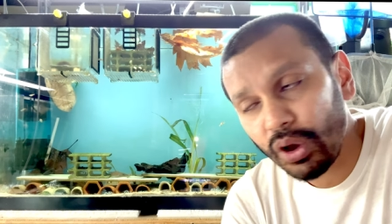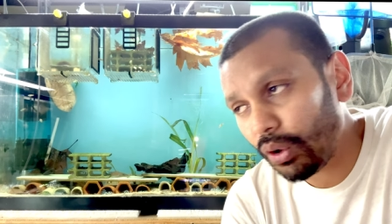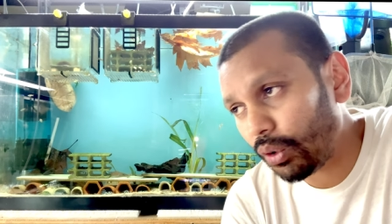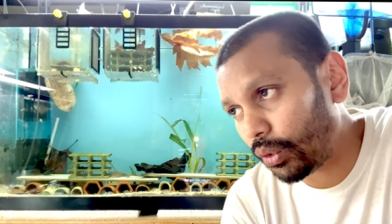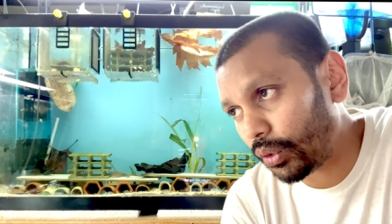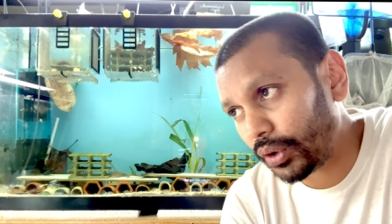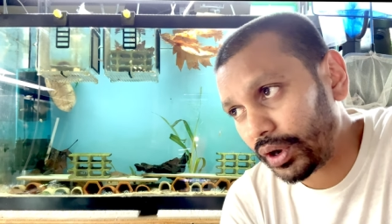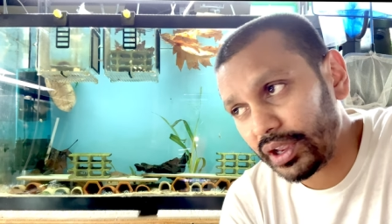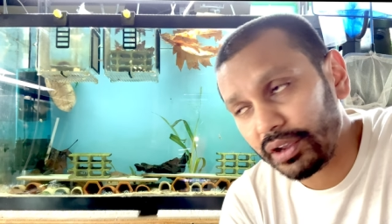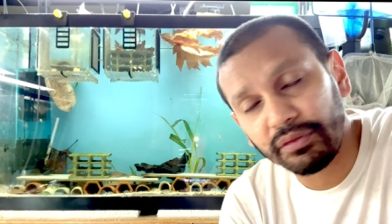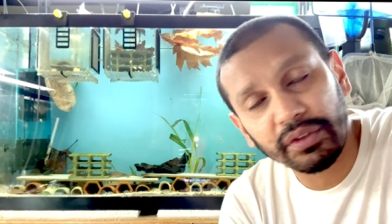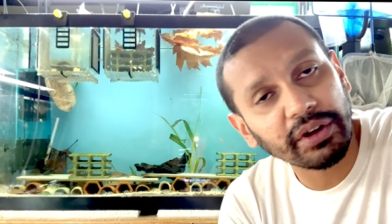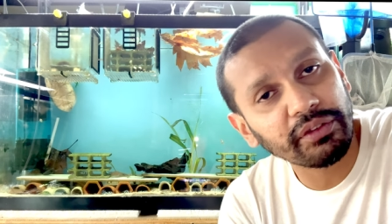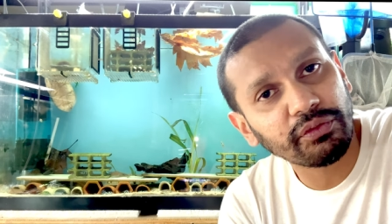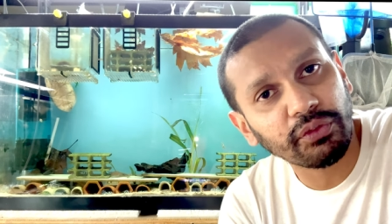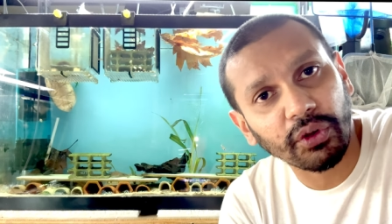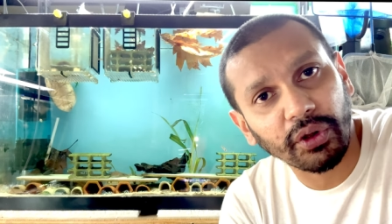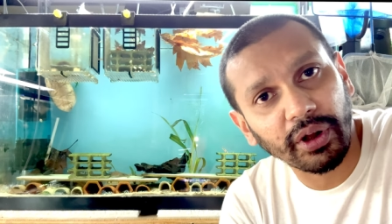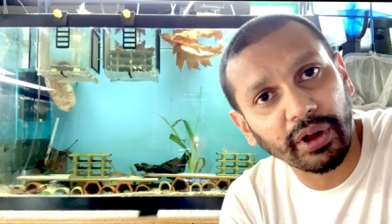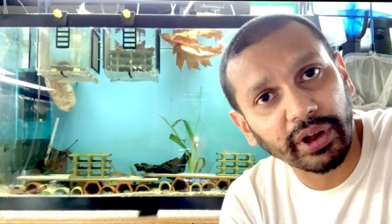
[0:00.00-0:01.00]
or even
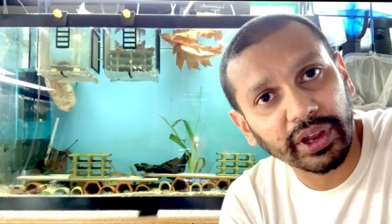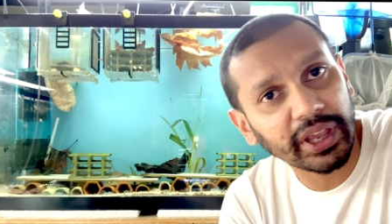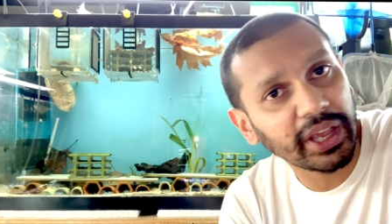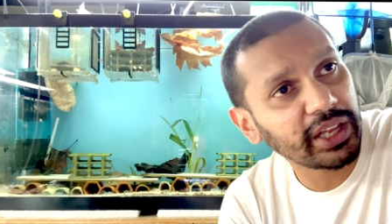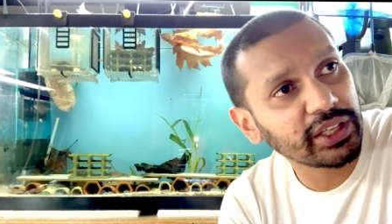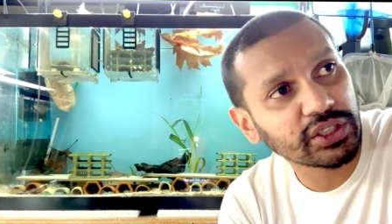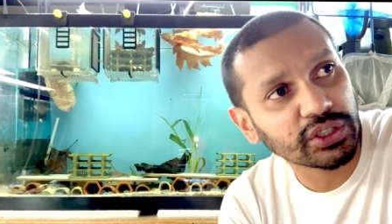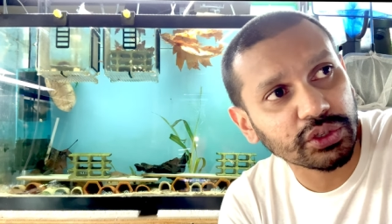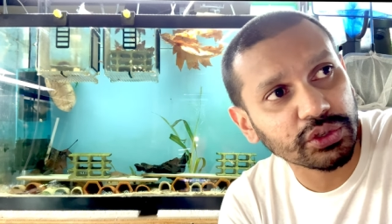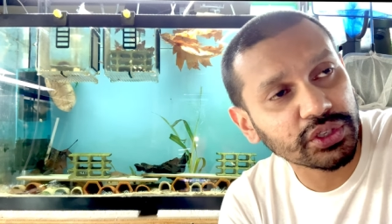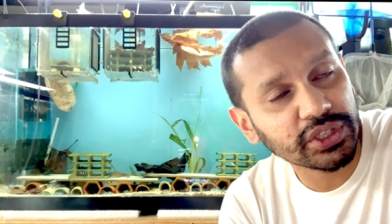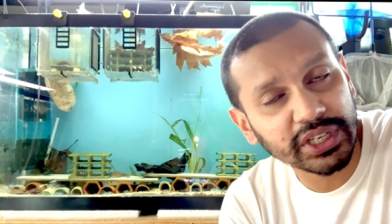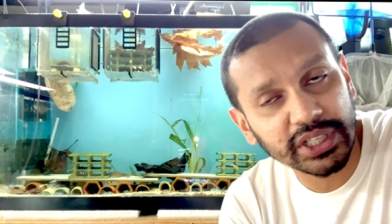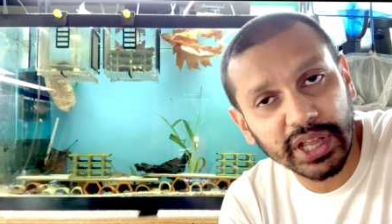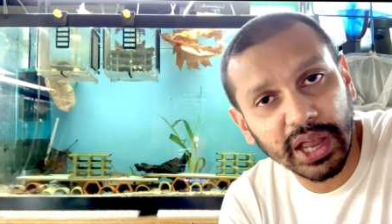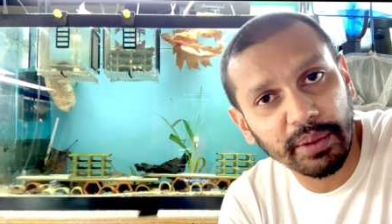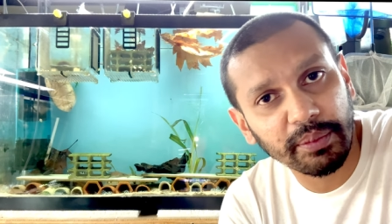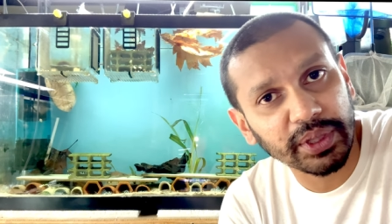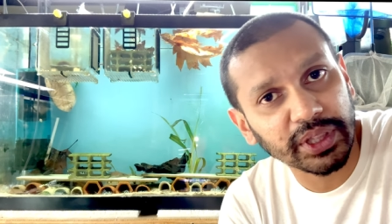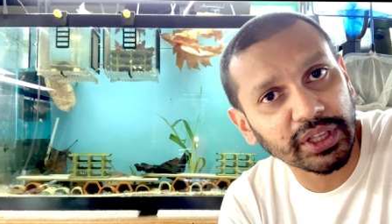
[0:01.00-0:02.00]
for our kids to see
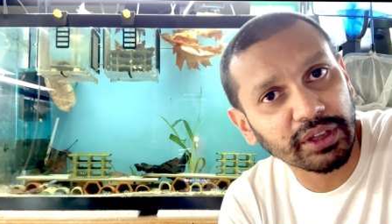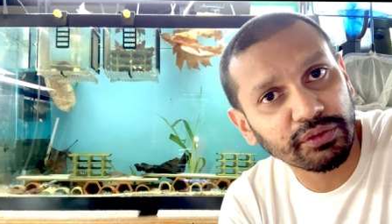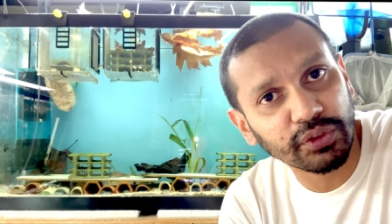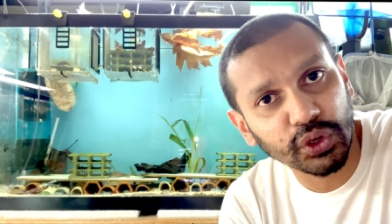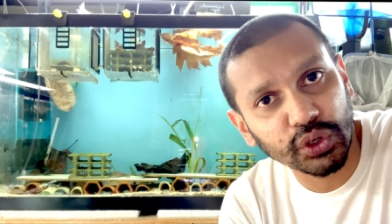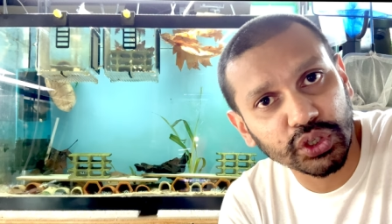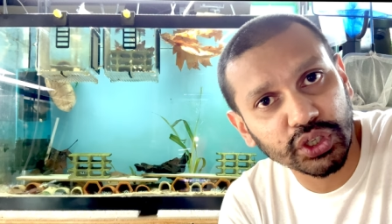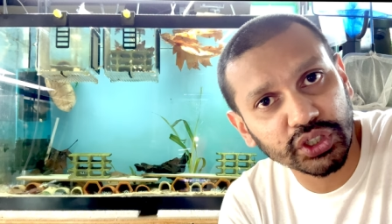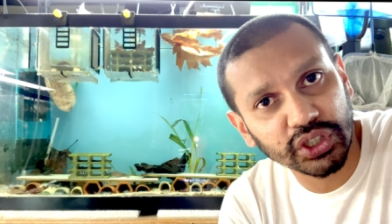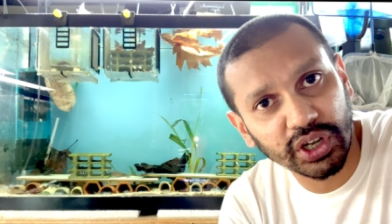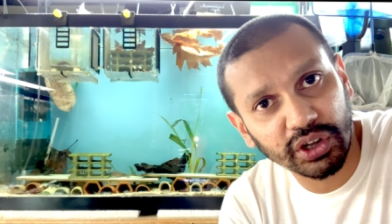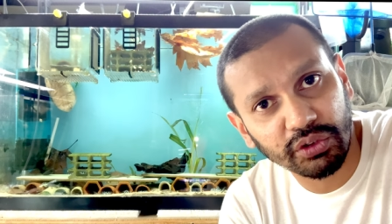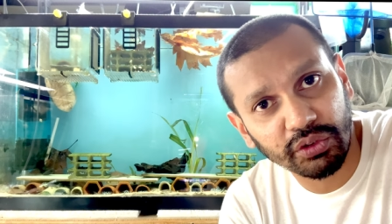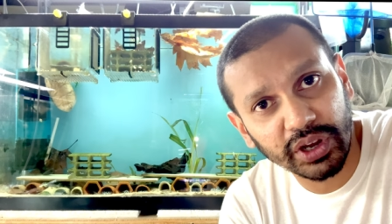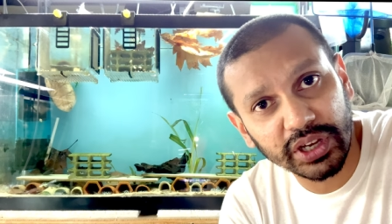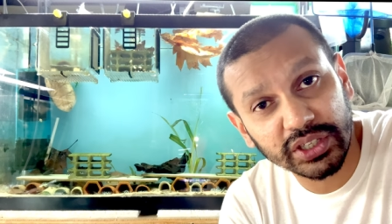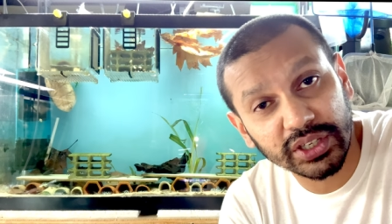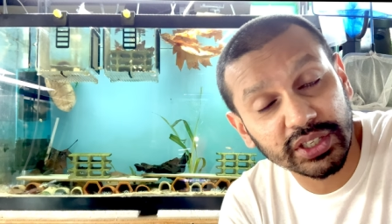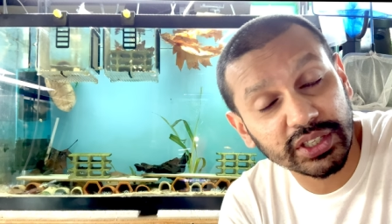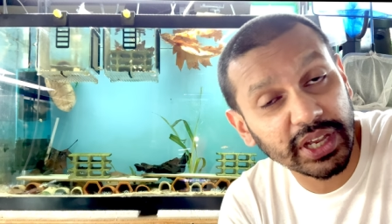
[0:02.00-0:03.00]
them in the future
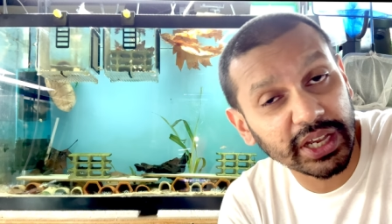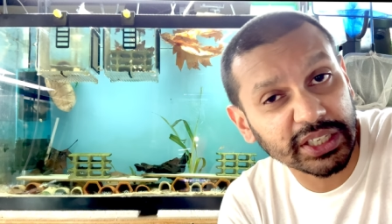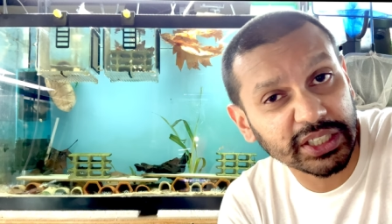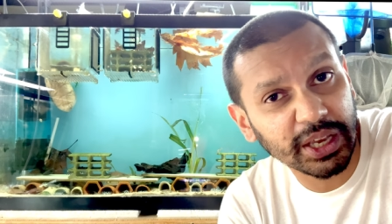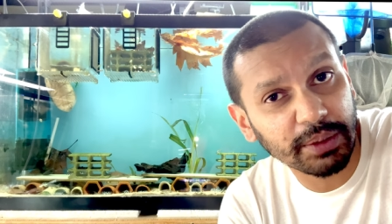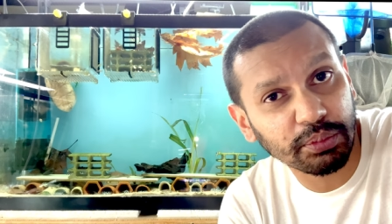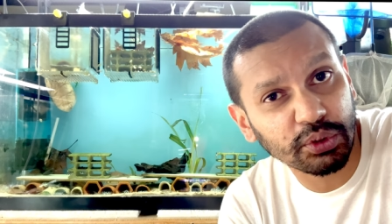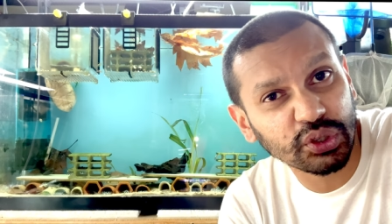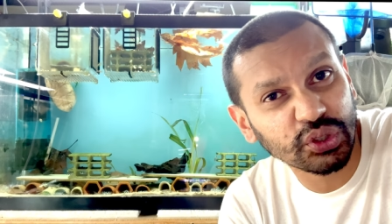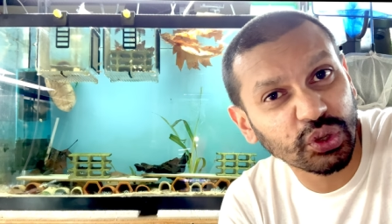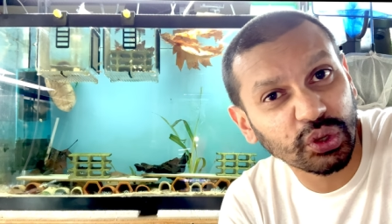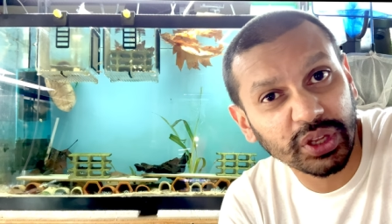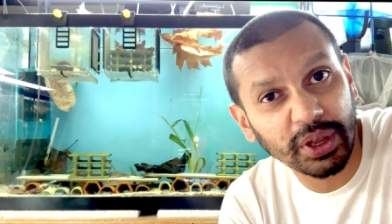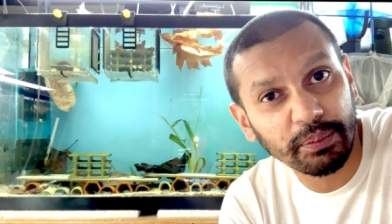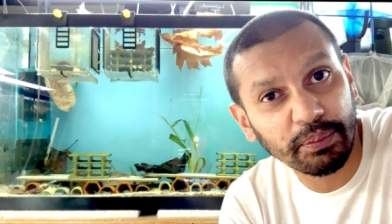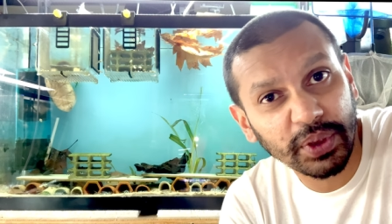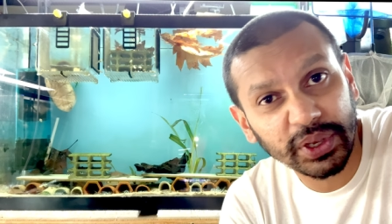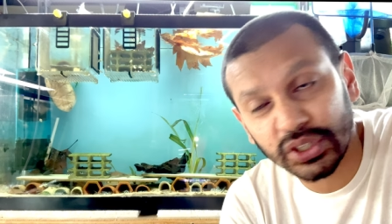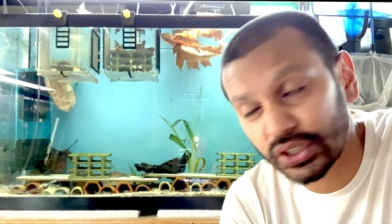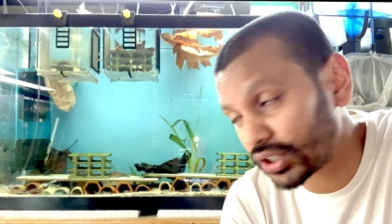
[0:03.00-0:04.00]
generations except to show them
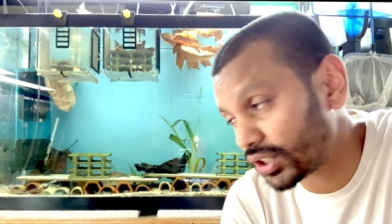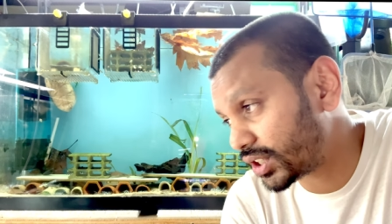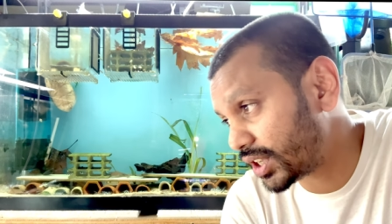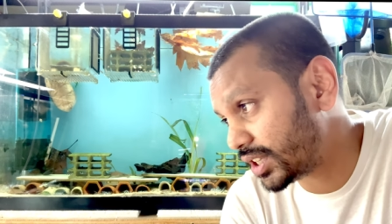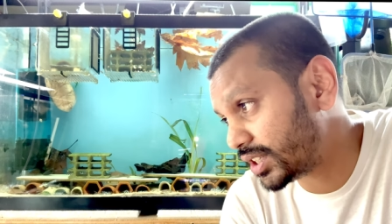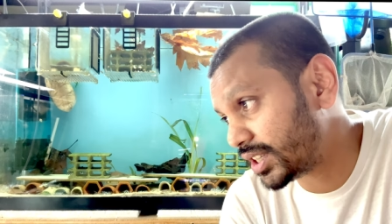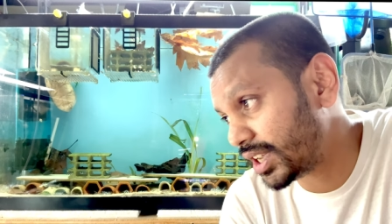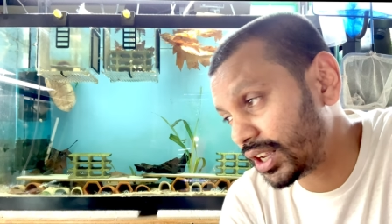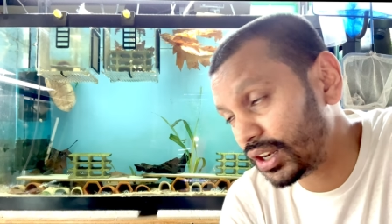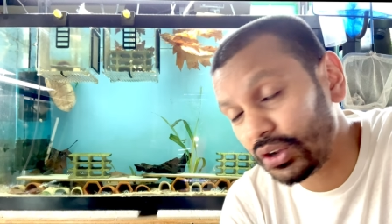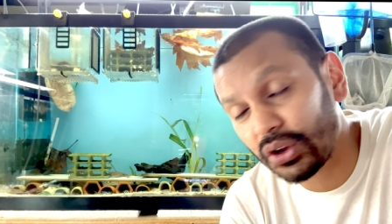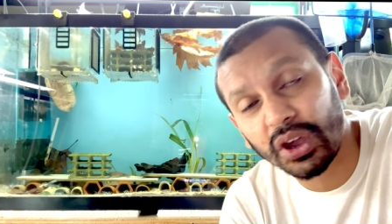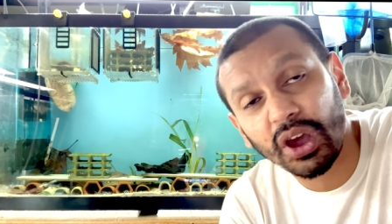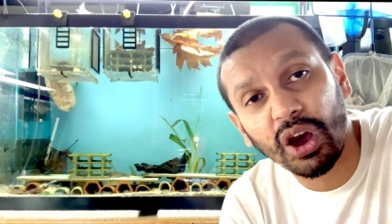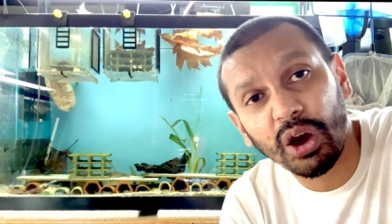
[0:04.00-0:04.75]
pictures and say look